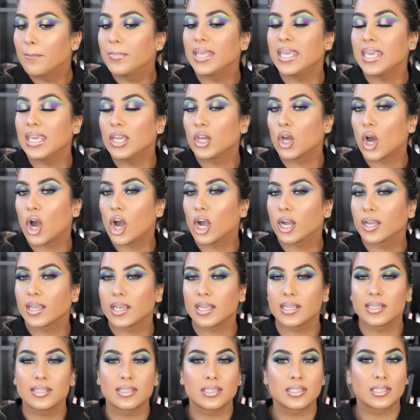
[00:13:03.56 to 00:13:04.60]
Peacock
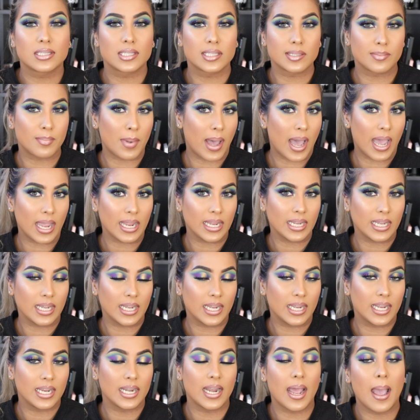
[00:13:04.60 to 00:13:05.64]

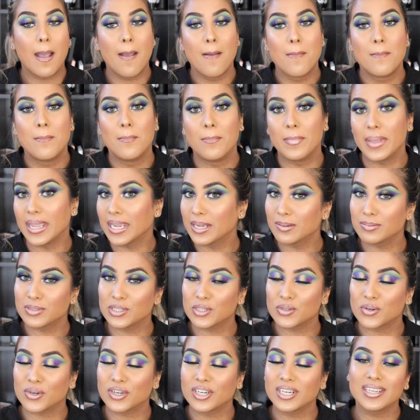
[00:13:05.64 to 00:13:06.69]
inspired makeup
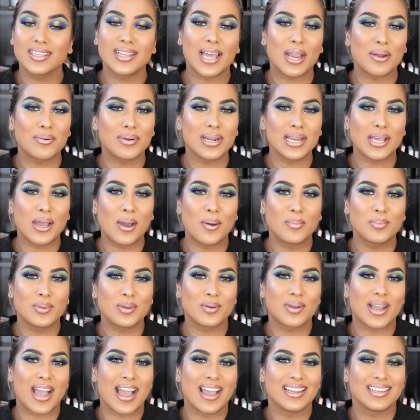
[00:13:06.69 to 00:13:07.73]
tutorial. I really hope
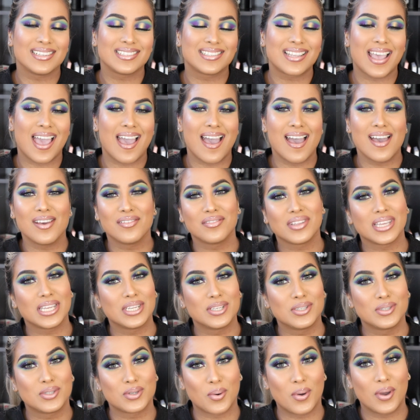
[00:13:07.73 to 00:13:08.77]
you guys have
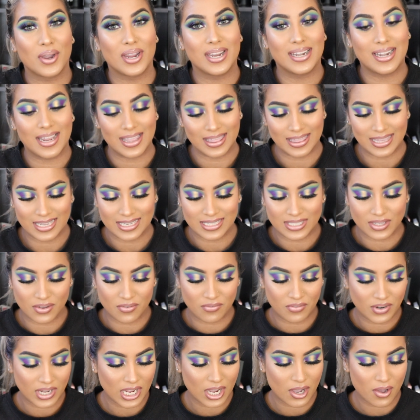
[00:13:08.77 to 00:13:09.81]
enjoyed this
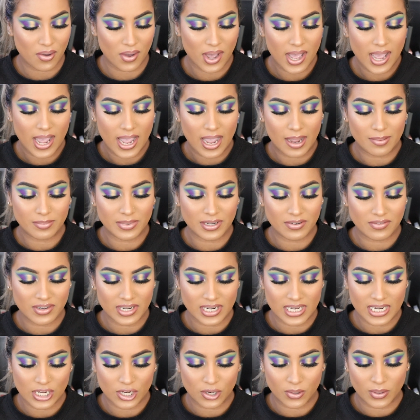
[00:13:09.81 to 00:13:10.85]
video. I'm
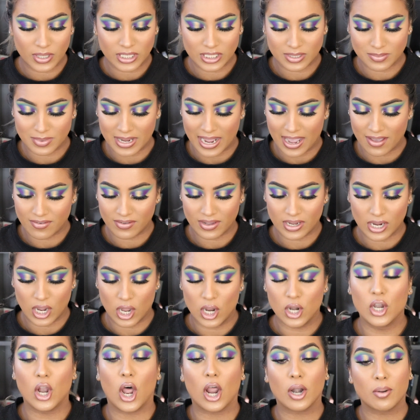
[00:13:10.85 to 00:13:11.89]
definitely going to be having
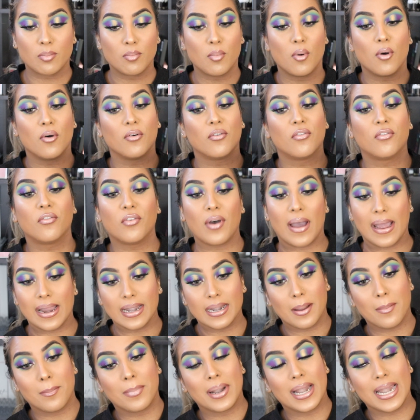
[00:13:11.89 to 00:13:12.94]
a lot more
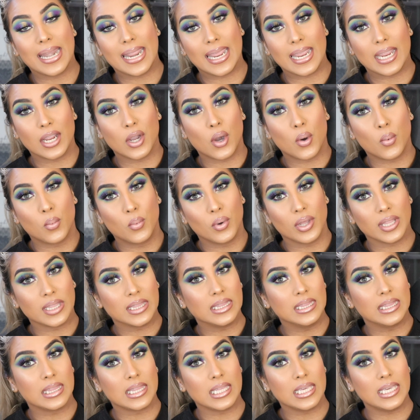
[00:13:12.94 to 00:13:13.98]
fun playing with
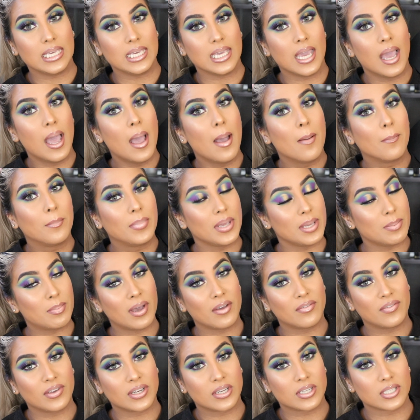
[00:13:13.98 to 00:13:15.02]
the Be
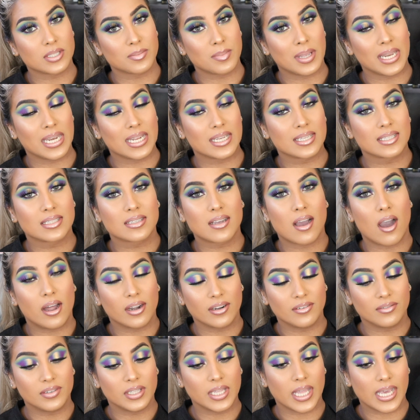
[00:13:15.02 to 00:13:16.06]
Perfect Cosmetics
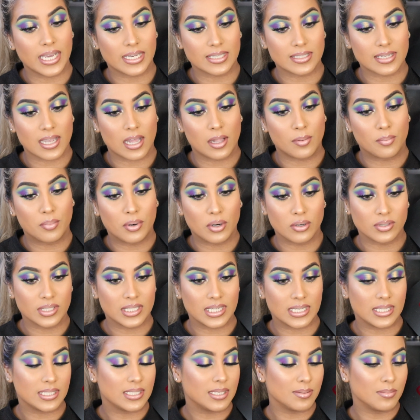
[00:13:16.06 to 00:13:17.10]
Carnival XL Pro
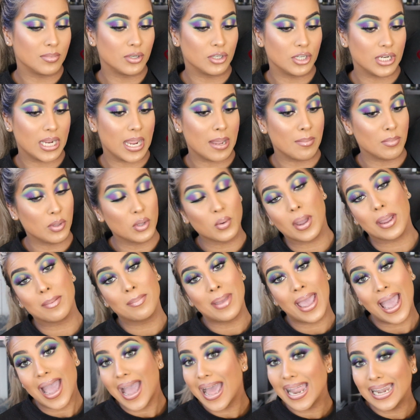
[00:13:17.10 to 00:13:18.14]
Stacey Marie
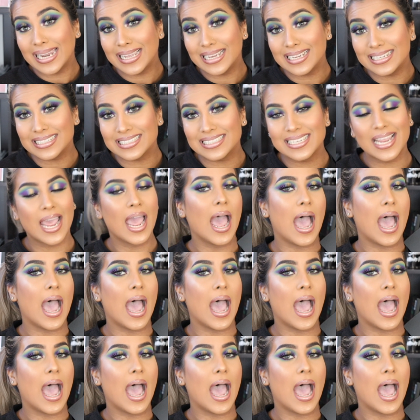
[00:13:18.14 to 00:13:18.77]
MUA palette.